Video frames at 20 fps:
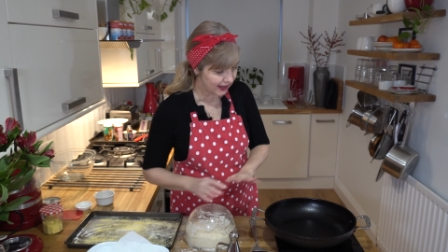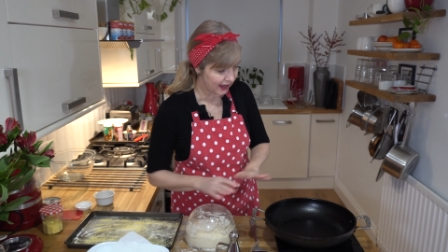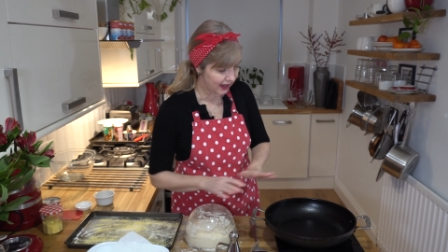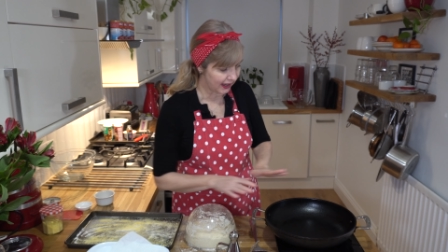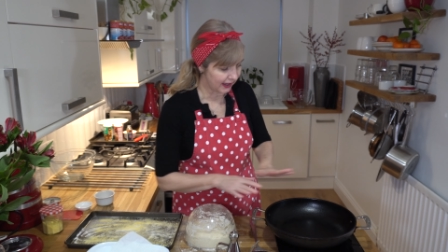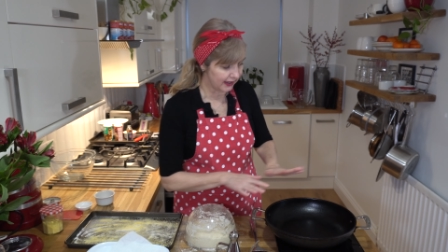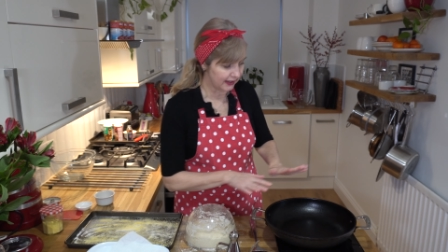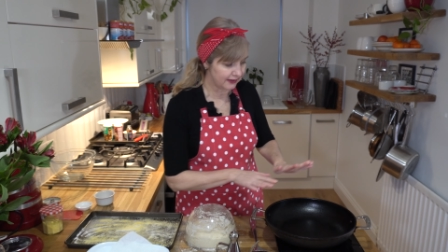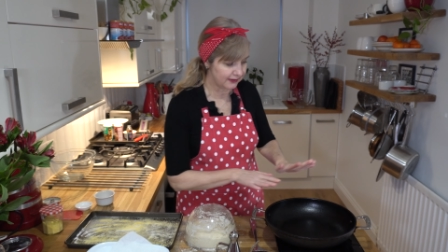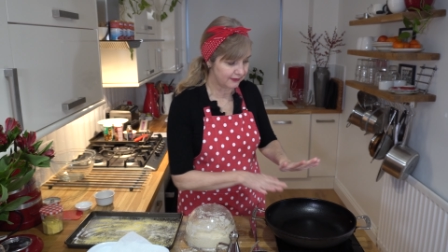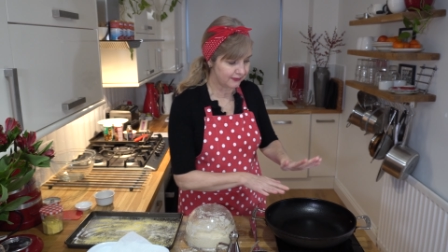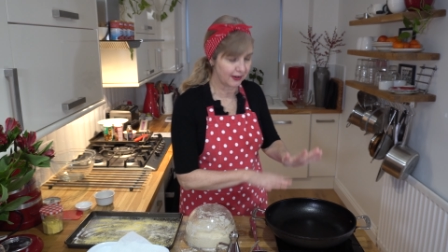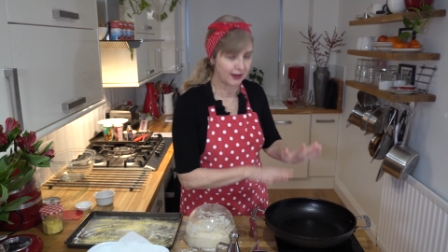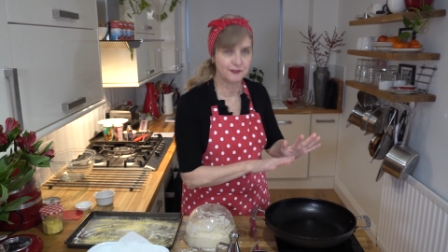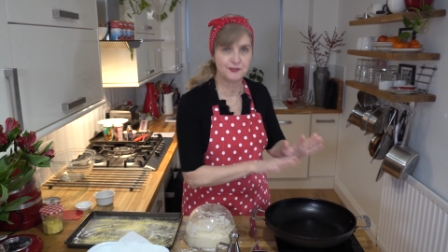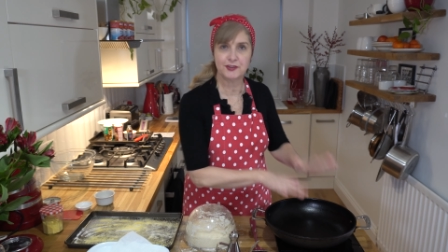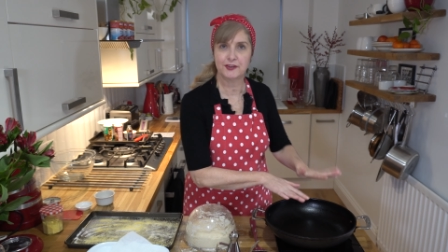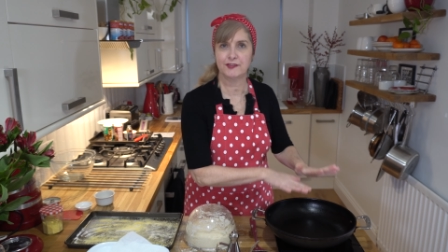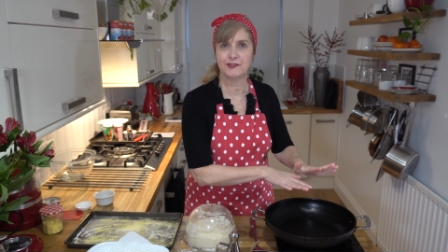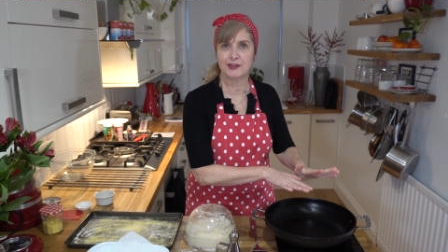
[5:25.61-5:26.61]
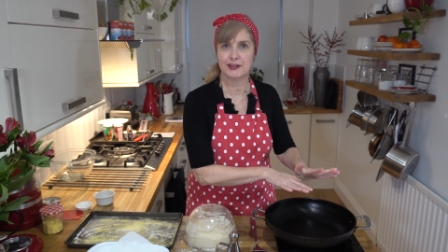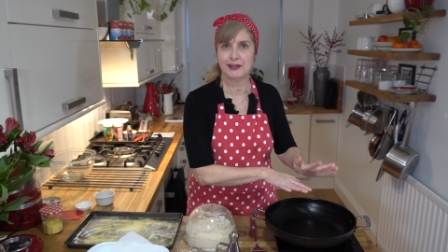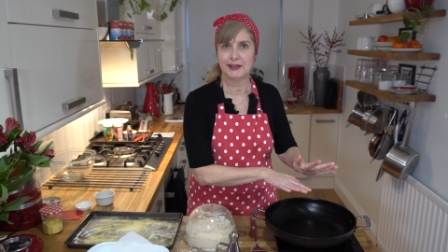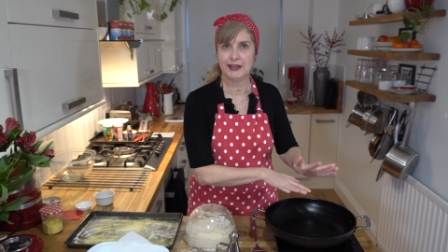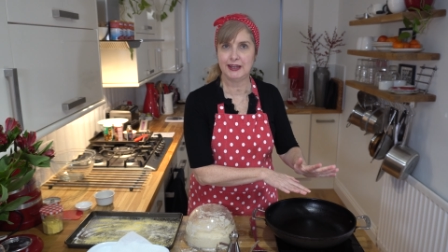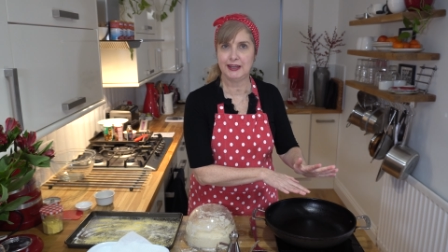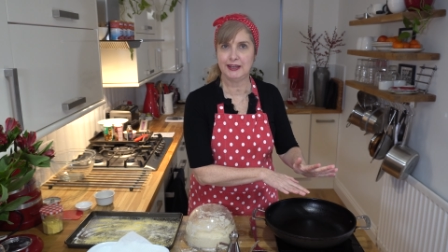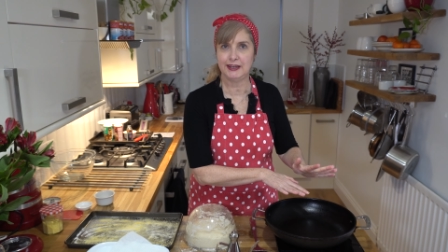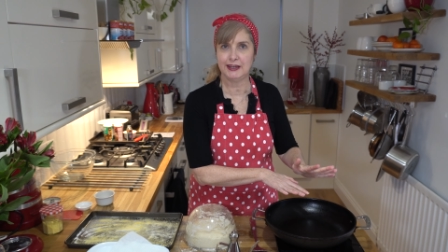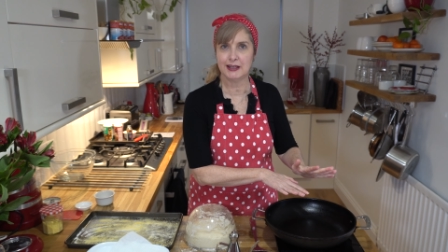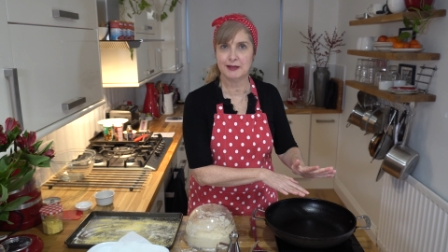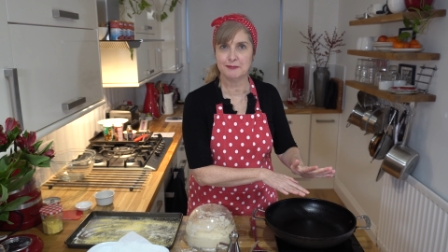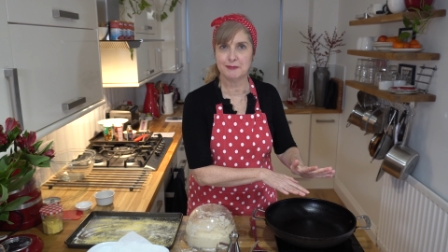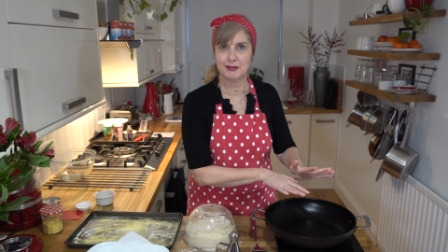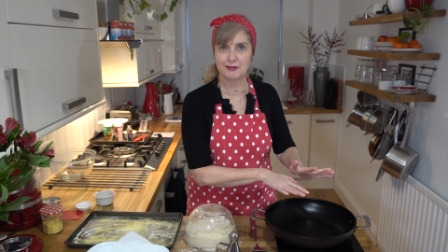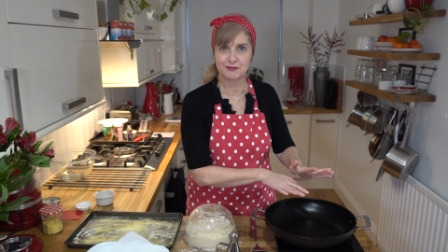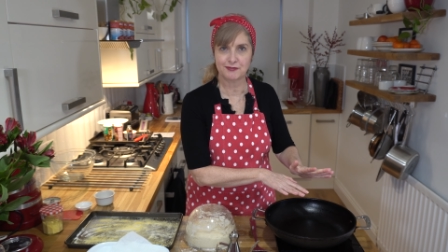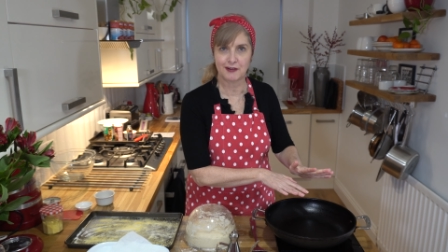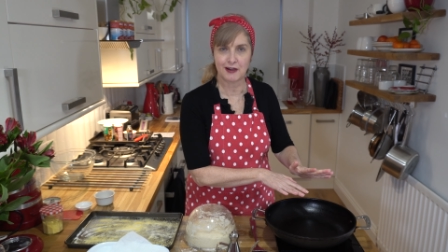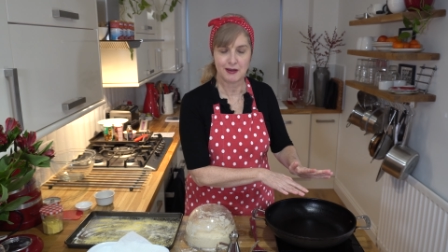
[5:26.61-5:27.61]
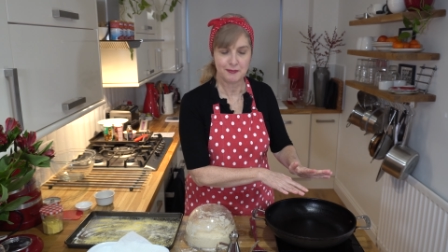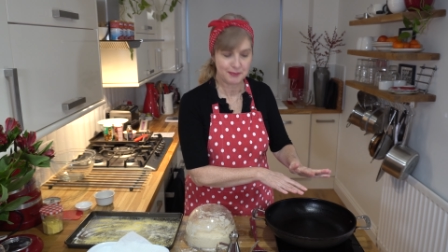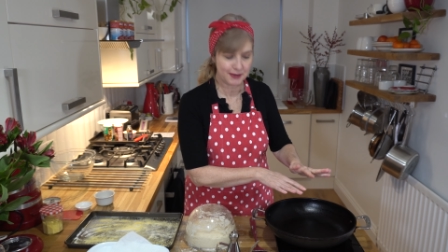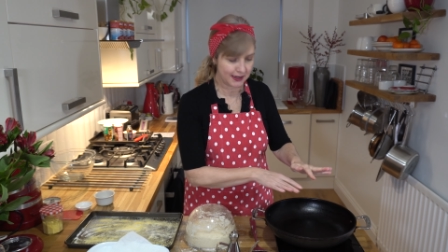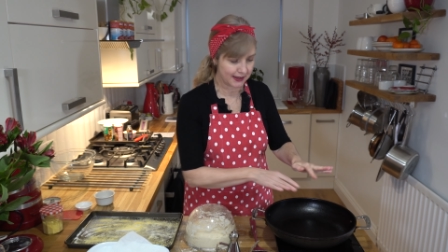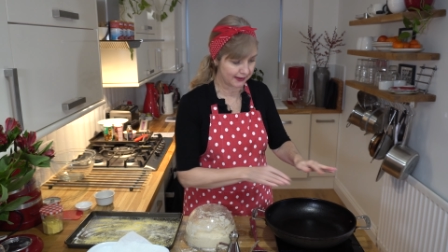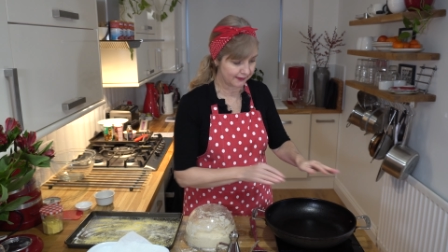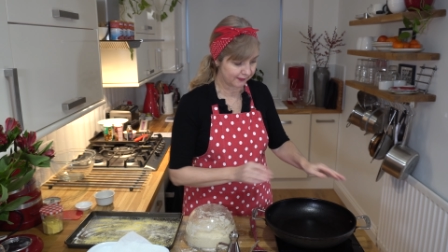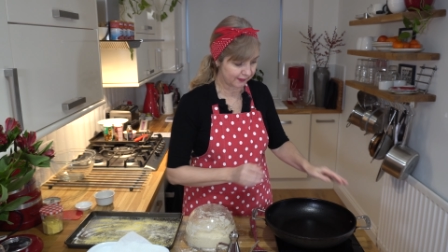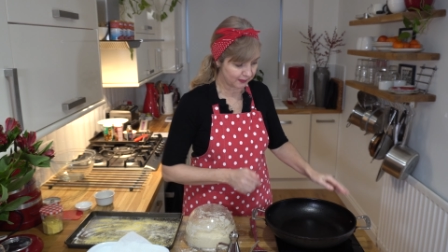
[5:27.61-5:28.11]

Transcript: And I've just started heating up my fry pan.